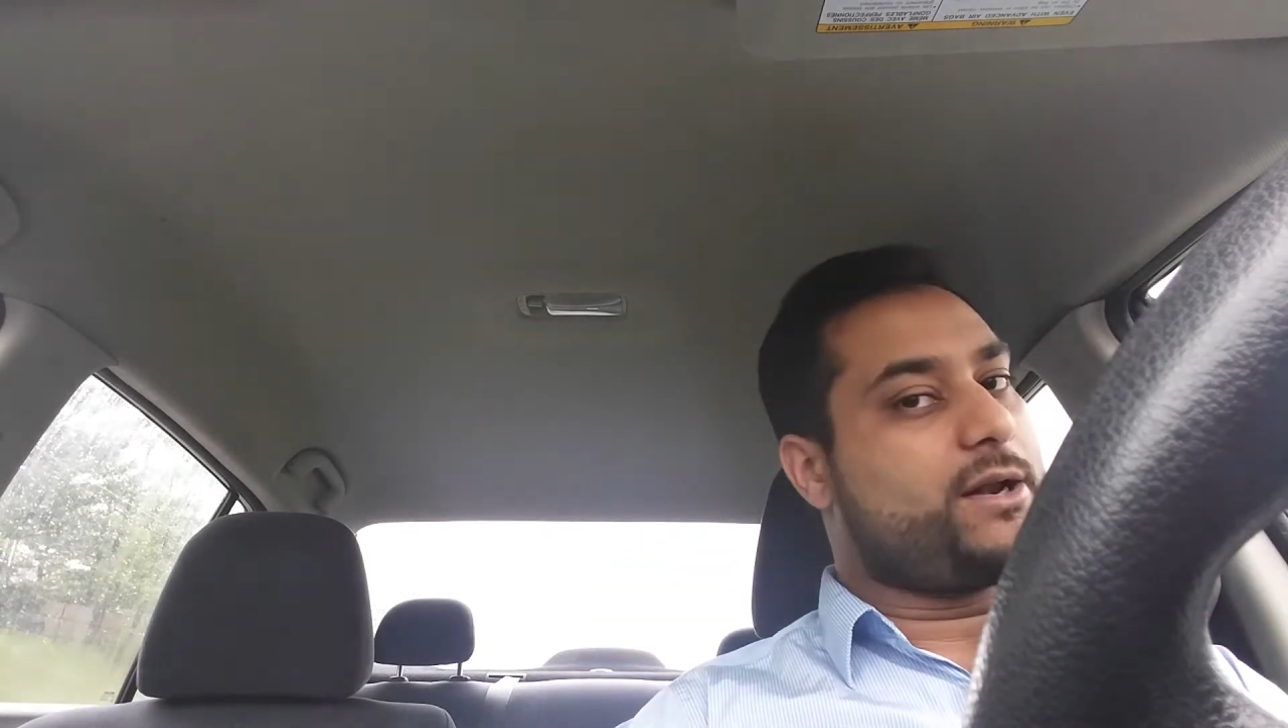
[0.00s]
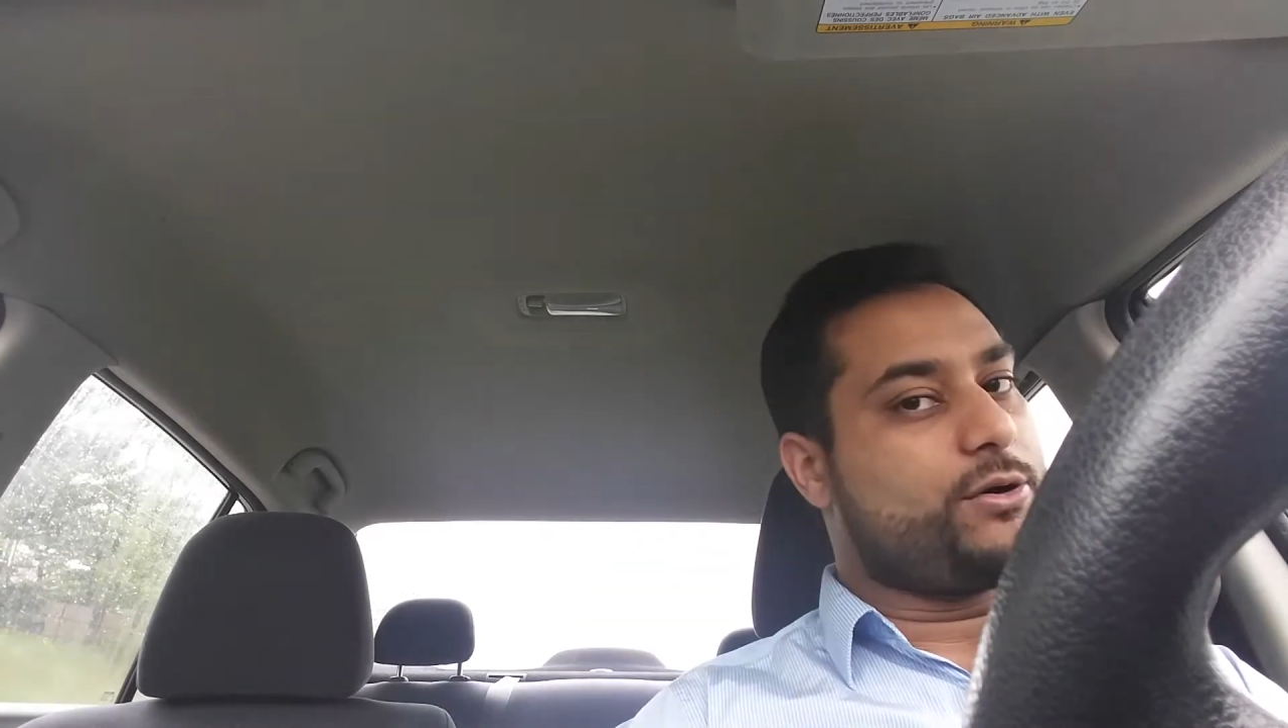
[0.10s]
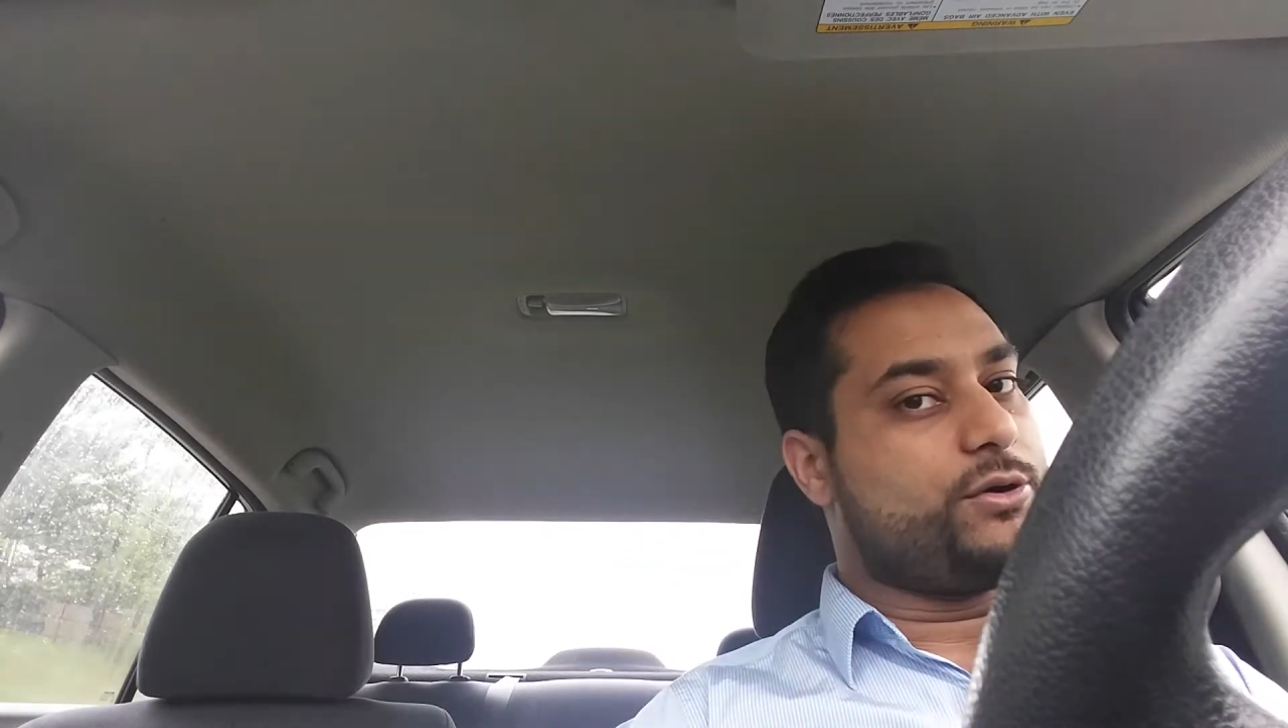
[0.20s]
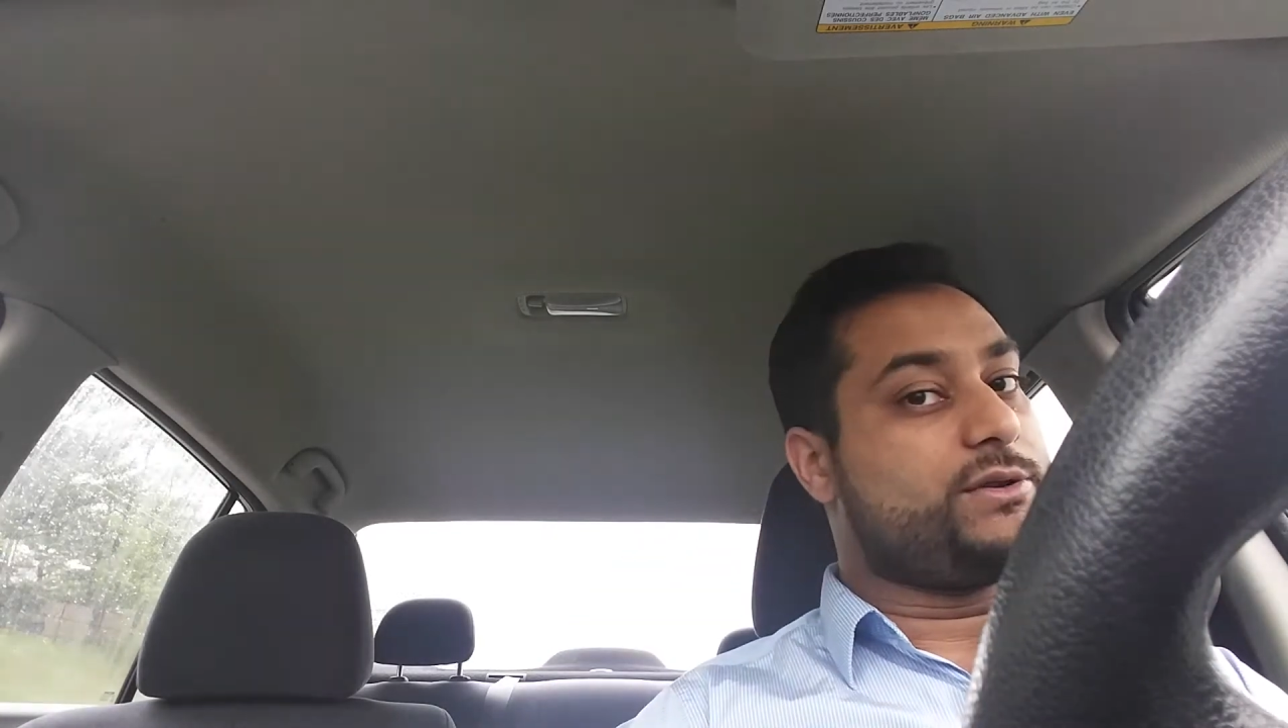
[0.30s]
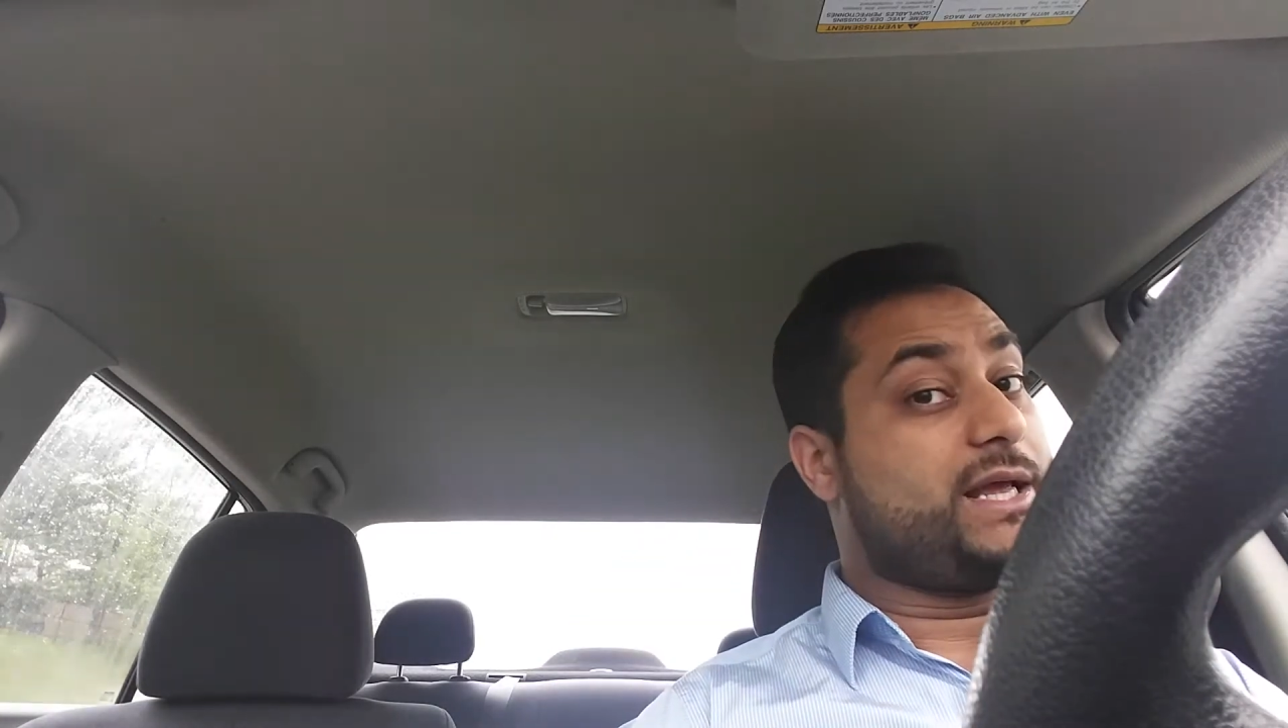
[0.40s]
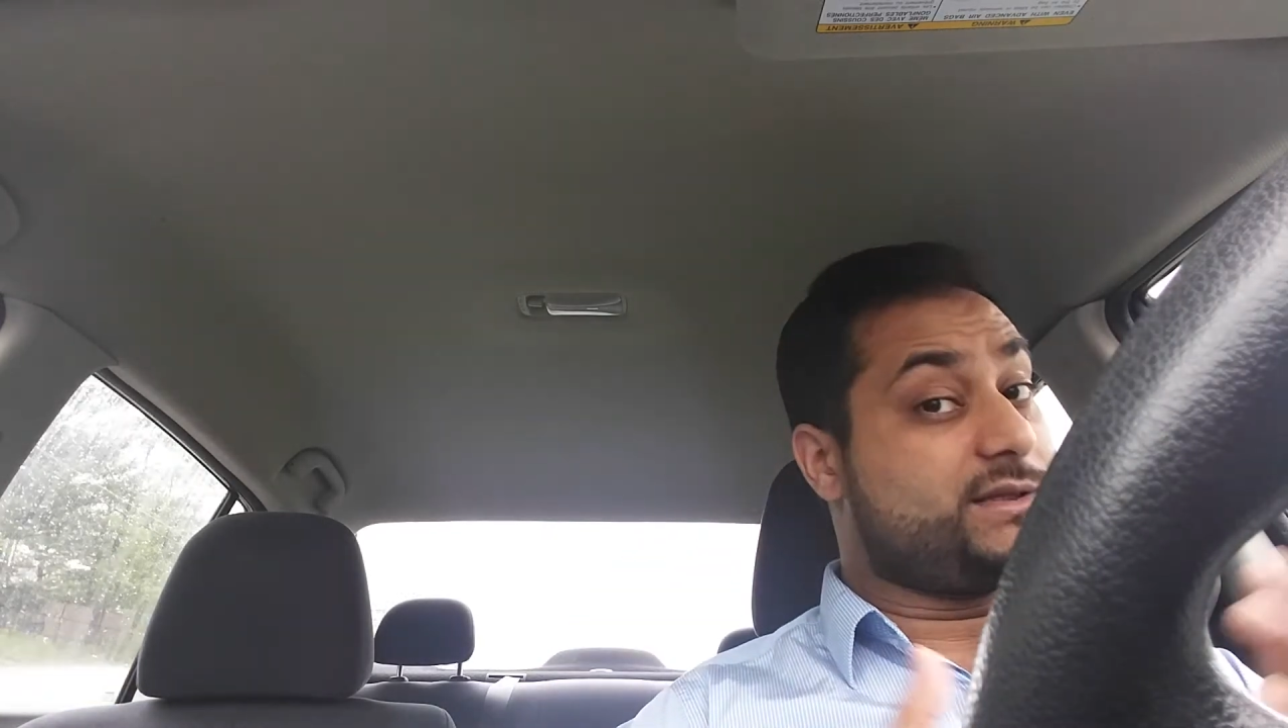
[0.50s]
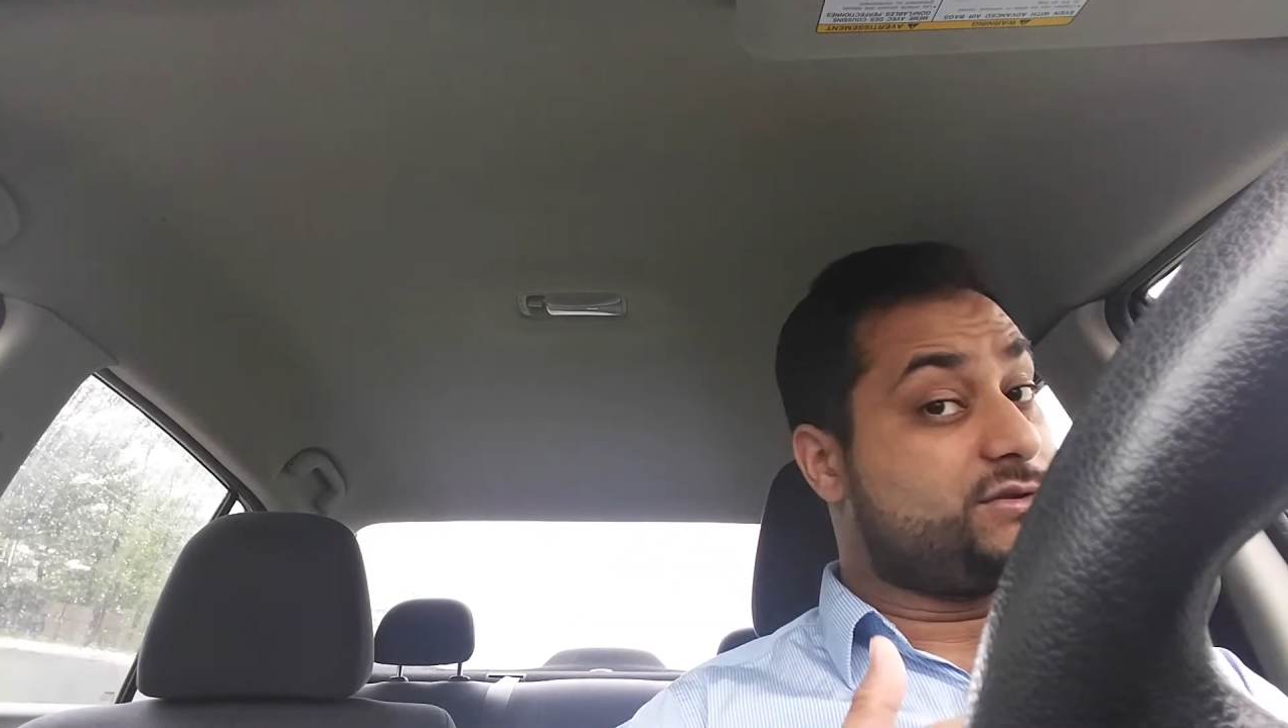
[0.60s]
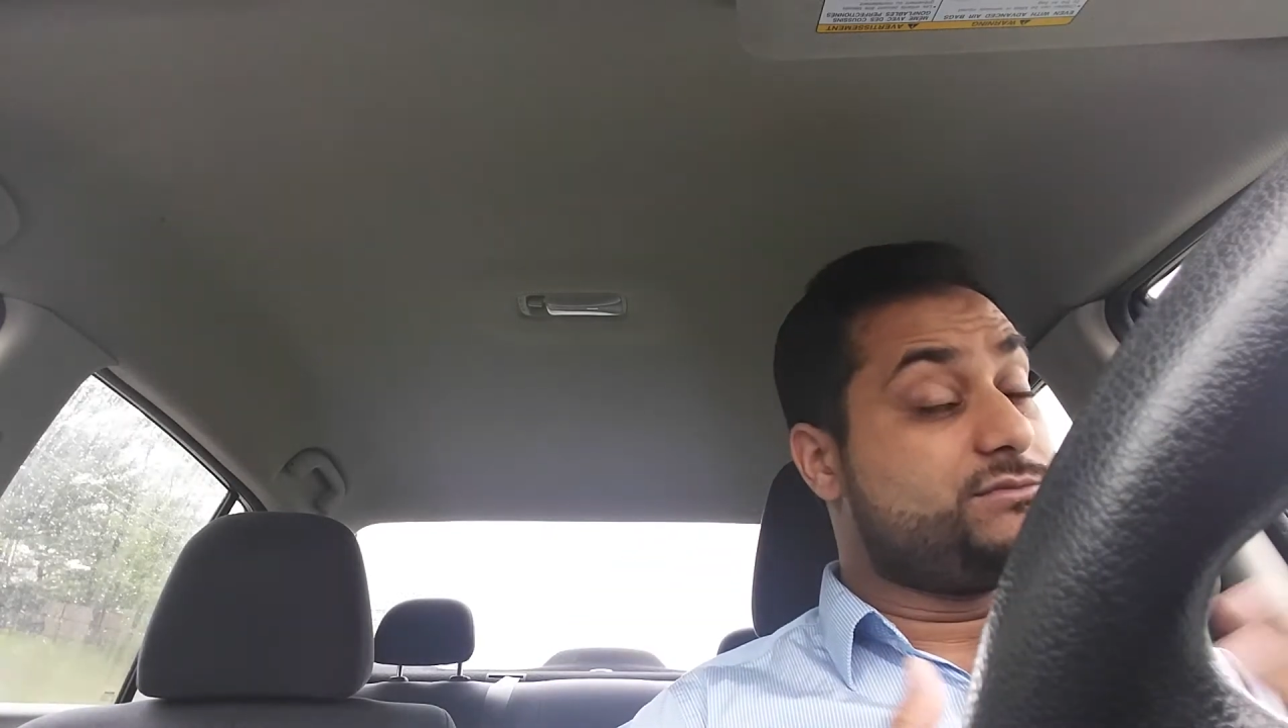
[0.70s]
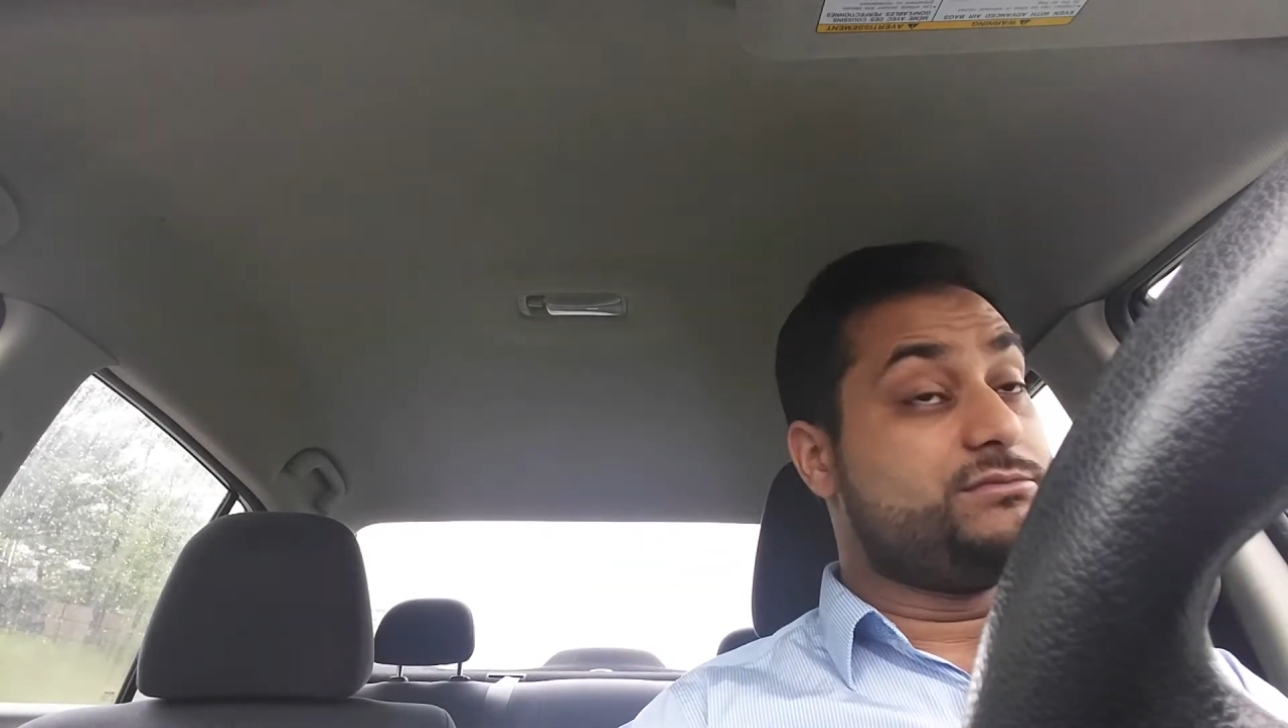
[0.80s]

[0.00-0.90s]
I don't know, that